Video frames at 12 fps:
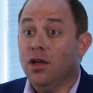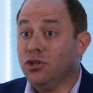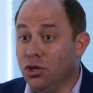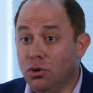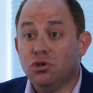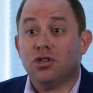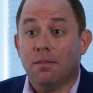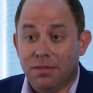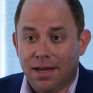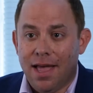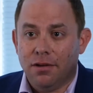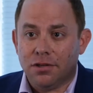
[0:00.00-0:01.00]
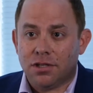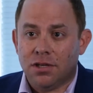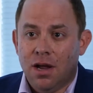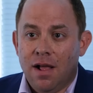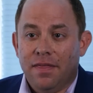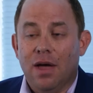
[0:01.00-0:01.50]
to do something else
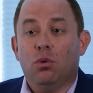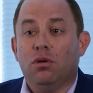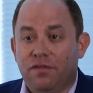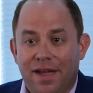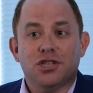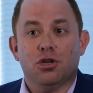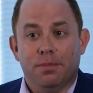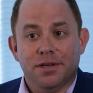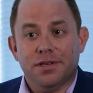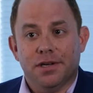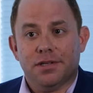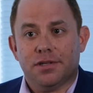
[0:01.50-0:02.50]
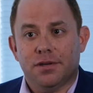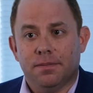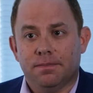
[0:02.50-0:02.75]
that will advance their business.